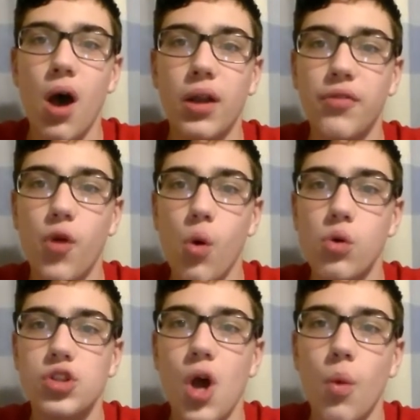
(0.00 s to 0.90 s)
And of
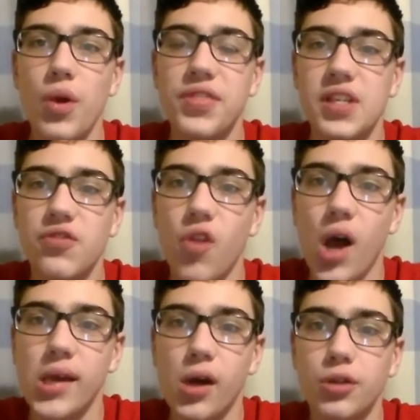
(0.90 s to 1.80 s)
course, with this
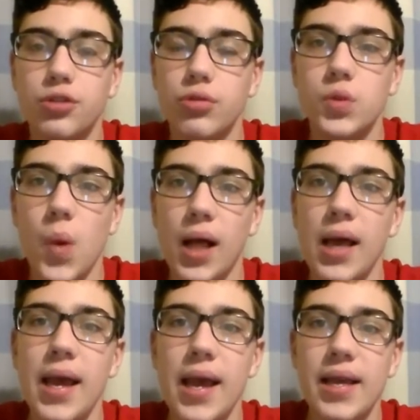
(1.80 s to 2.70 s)
flying coaster as
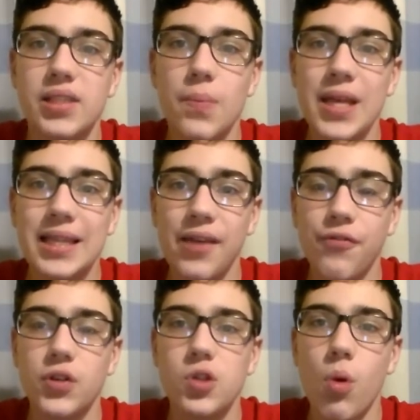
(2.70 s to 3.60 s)
well, it's a bit
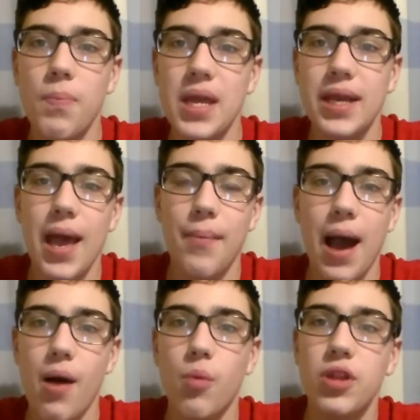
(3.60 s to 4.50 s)
different to a B&M,
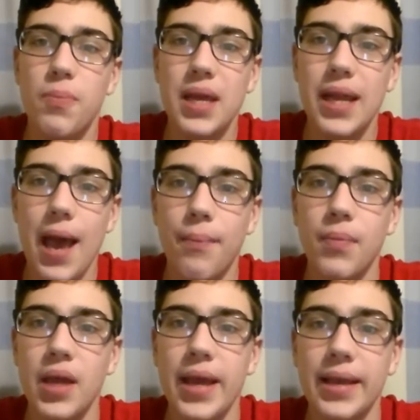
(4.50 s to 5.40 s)
how with a
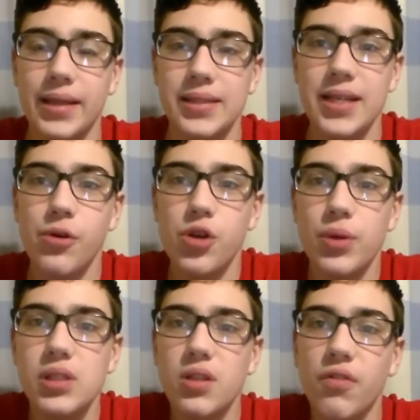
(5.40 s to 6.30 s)
B&M, it'll tilt
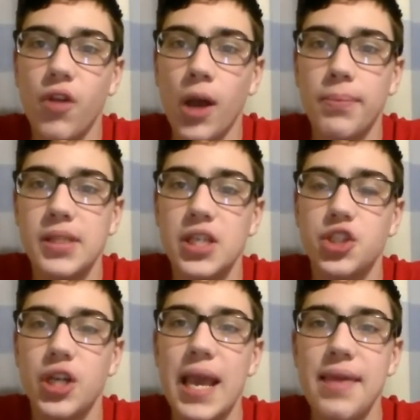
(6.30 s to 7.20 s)
you into the flying
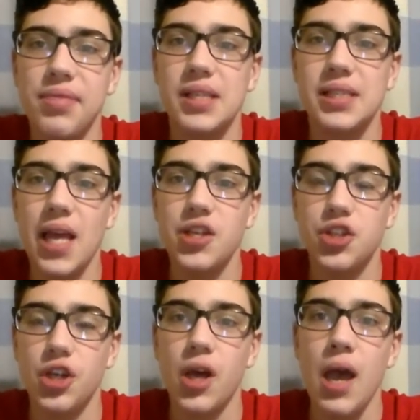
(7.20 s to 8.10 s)
position in the
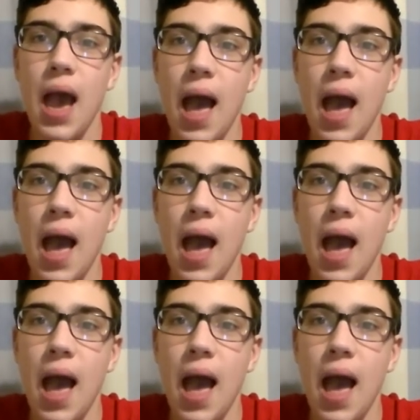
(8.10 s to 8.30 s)
station